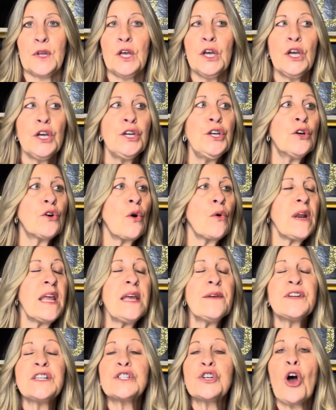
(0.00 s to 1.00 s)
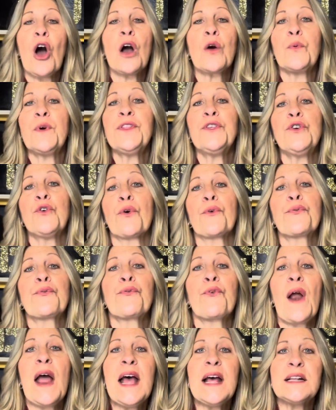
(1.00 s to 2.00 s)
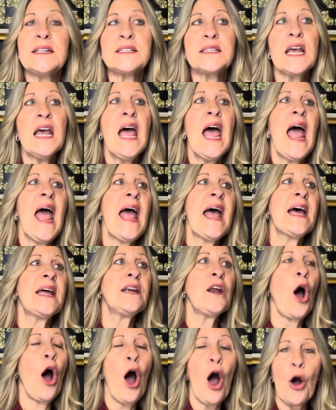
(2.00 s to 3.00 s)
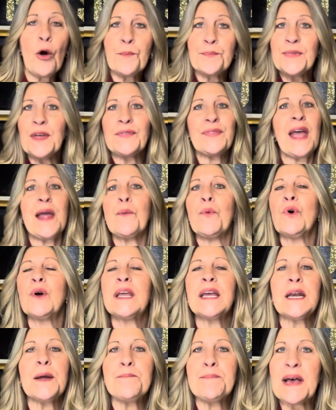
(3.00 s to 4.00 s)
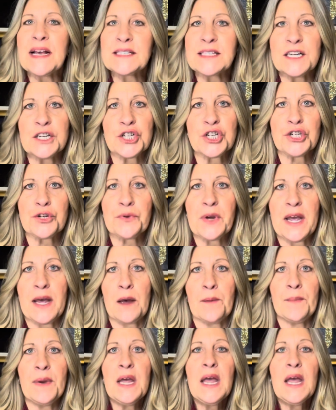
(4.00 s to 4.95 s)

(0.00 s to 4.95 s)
You don't even talk with your friends and hope that they will get a message to him.